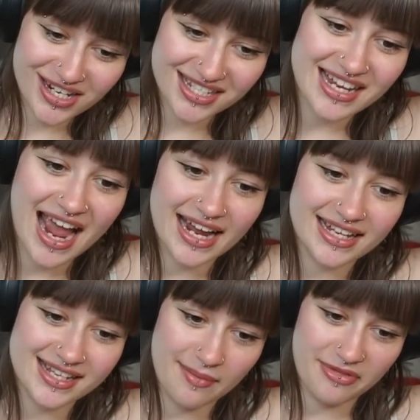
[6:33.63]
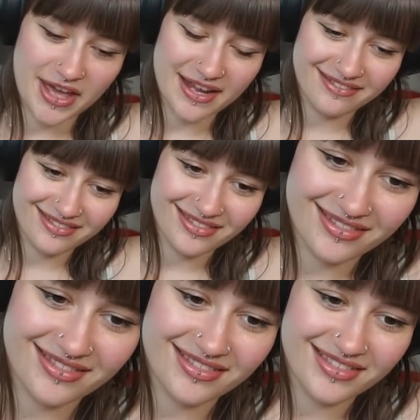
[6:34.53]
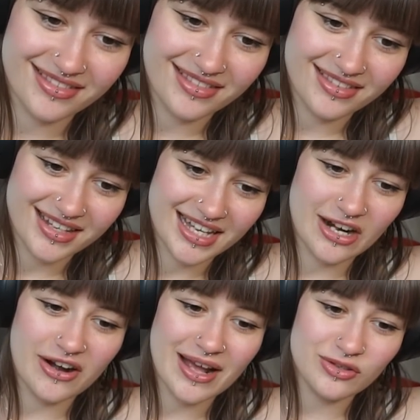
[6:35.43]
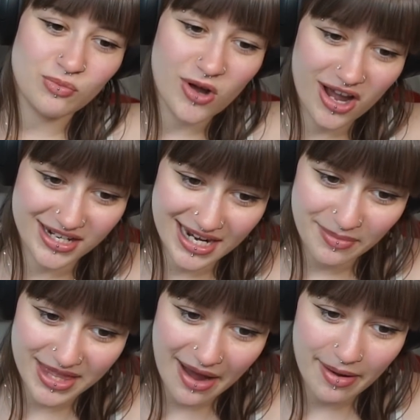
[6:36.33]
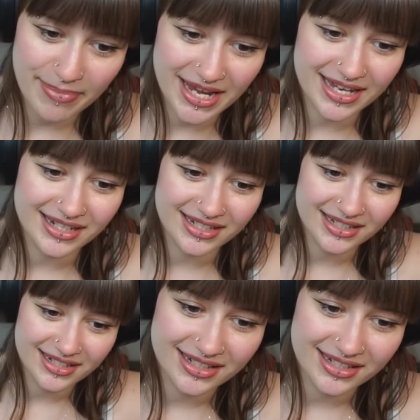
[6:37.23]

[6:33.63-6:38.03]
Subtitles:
to say something, and I don't know how to word it without it being